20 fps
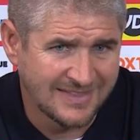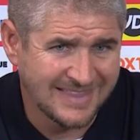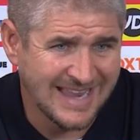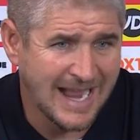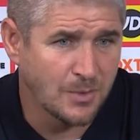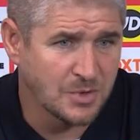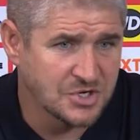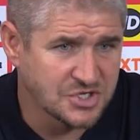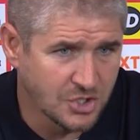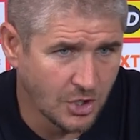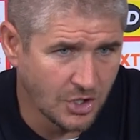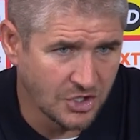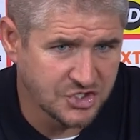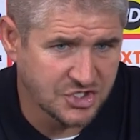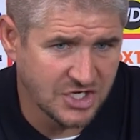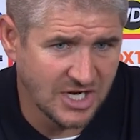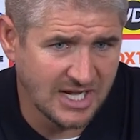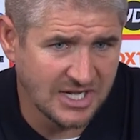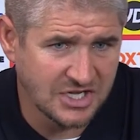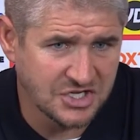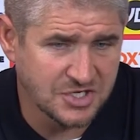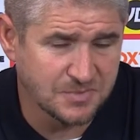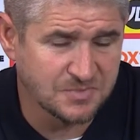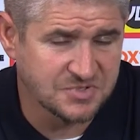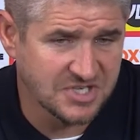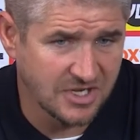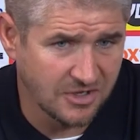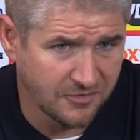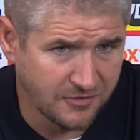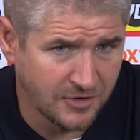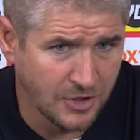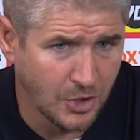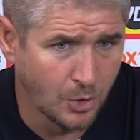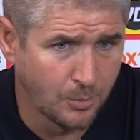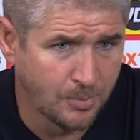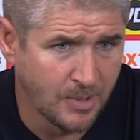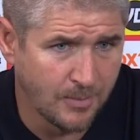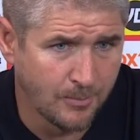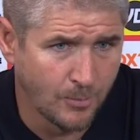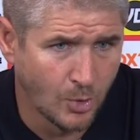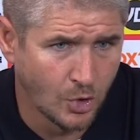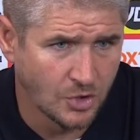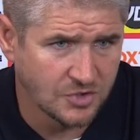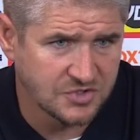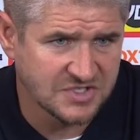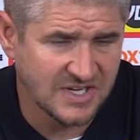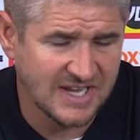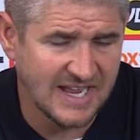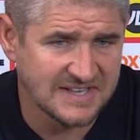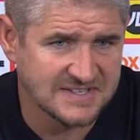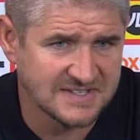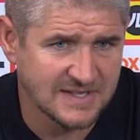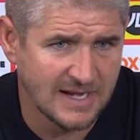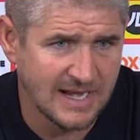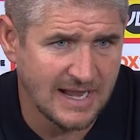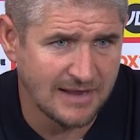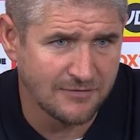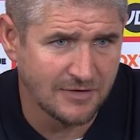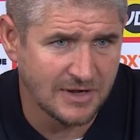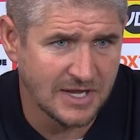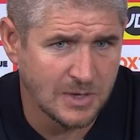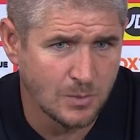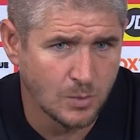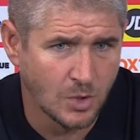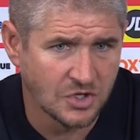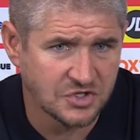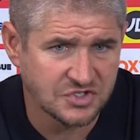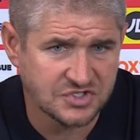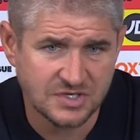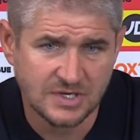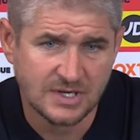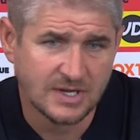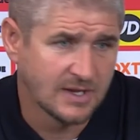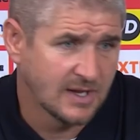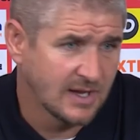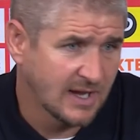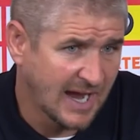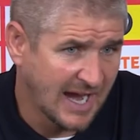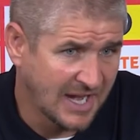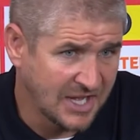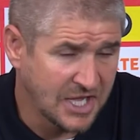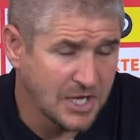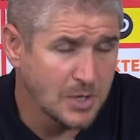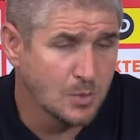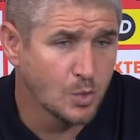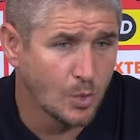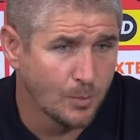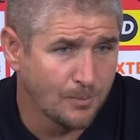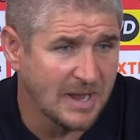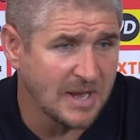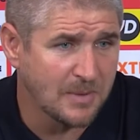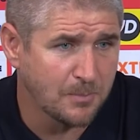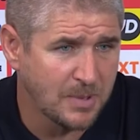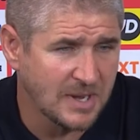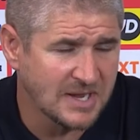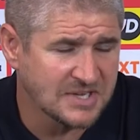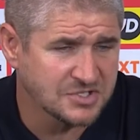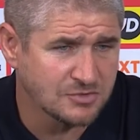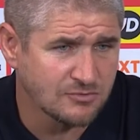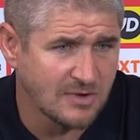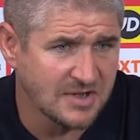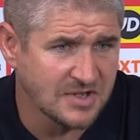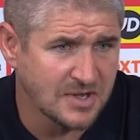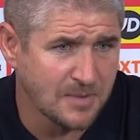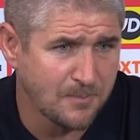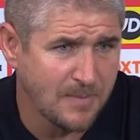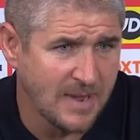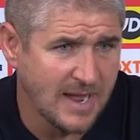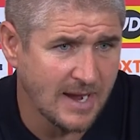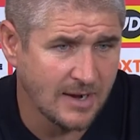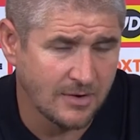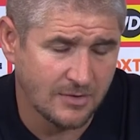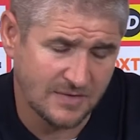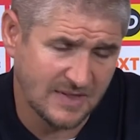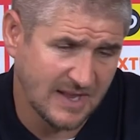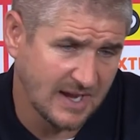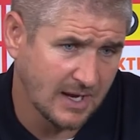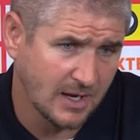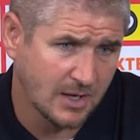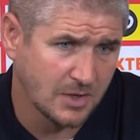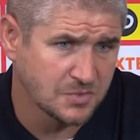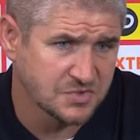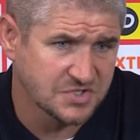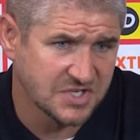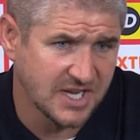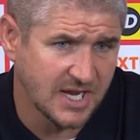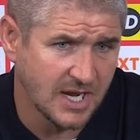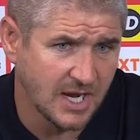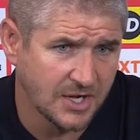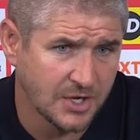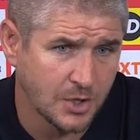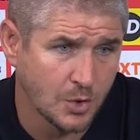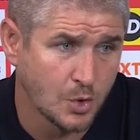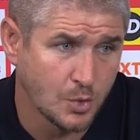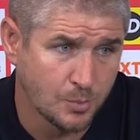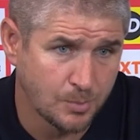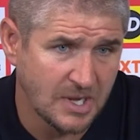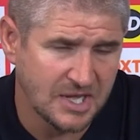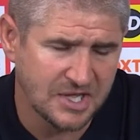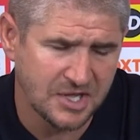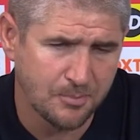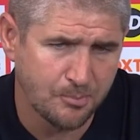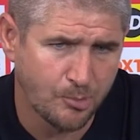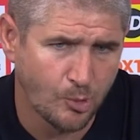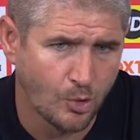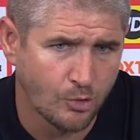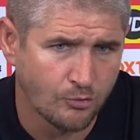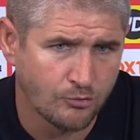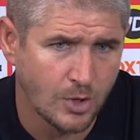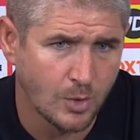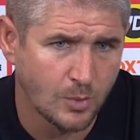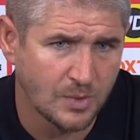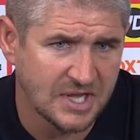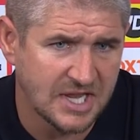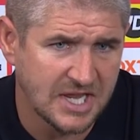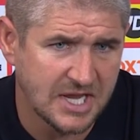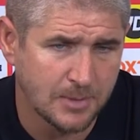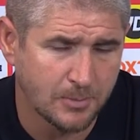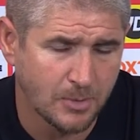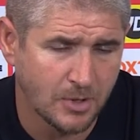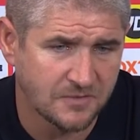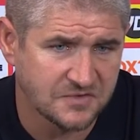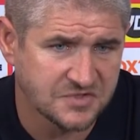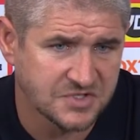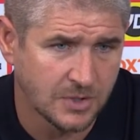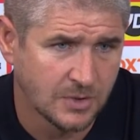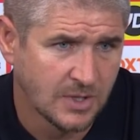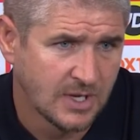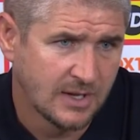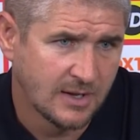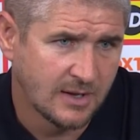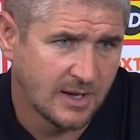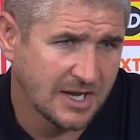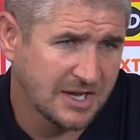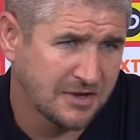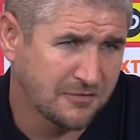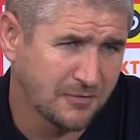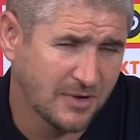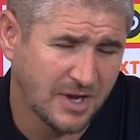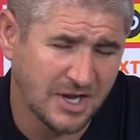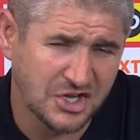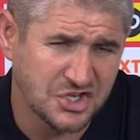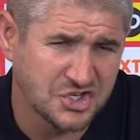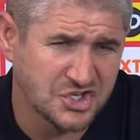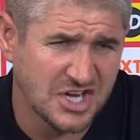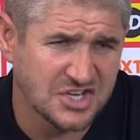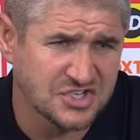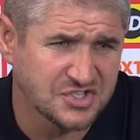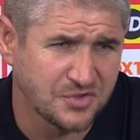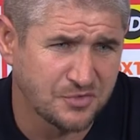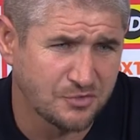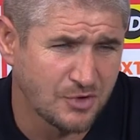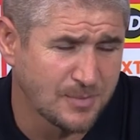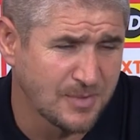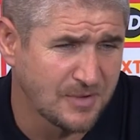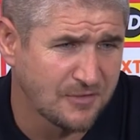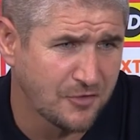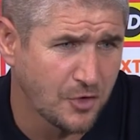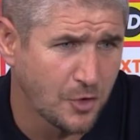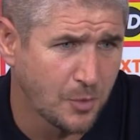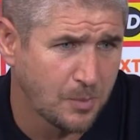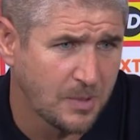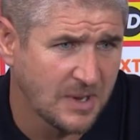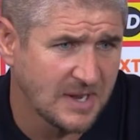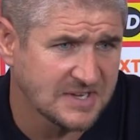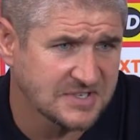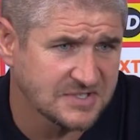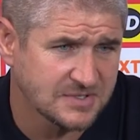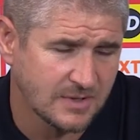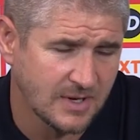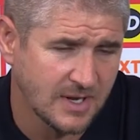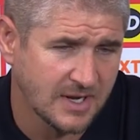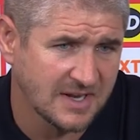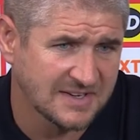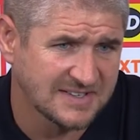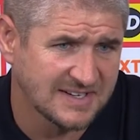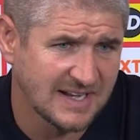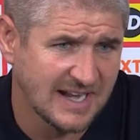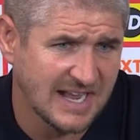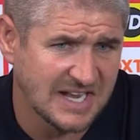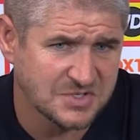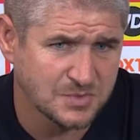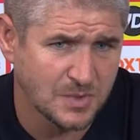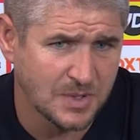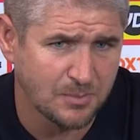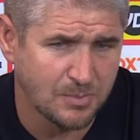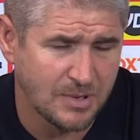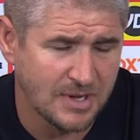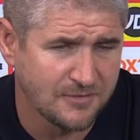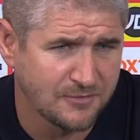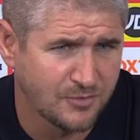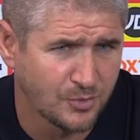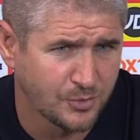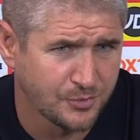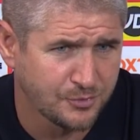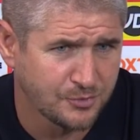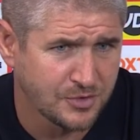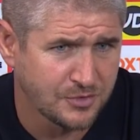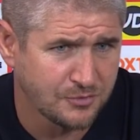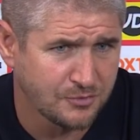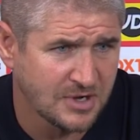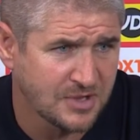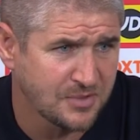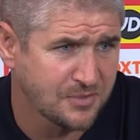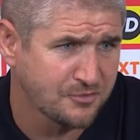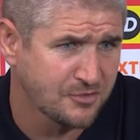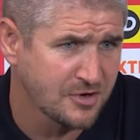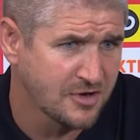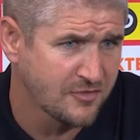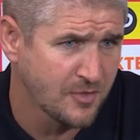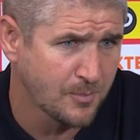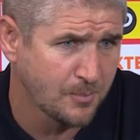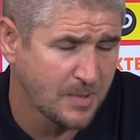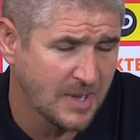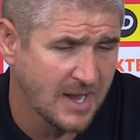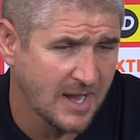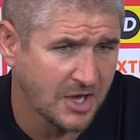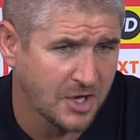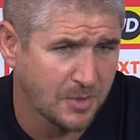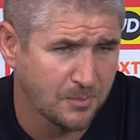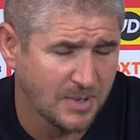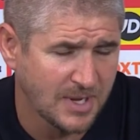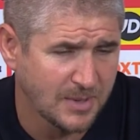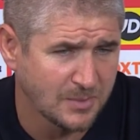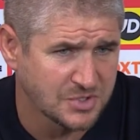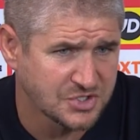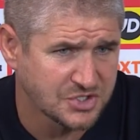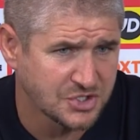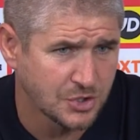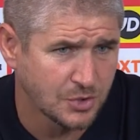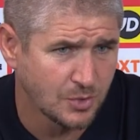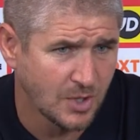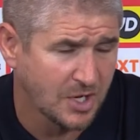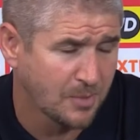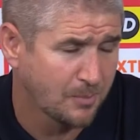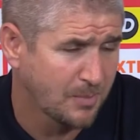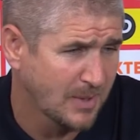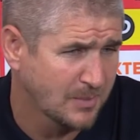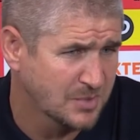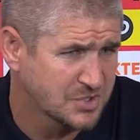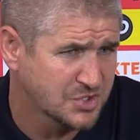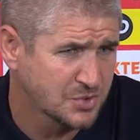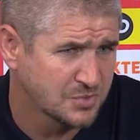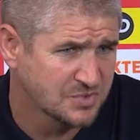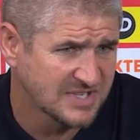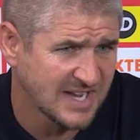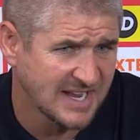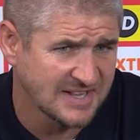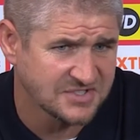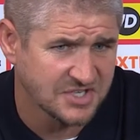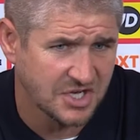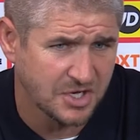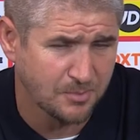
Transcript: Now he's got to challenge himself a little bit more to get to the level he wants. And he will make players around him better, and that includes Keanu, who played an important role when he came off. So I can I can change to three midfield players like I did last week. Play four three three, and three of them play. I can play with two. I can play with two tens.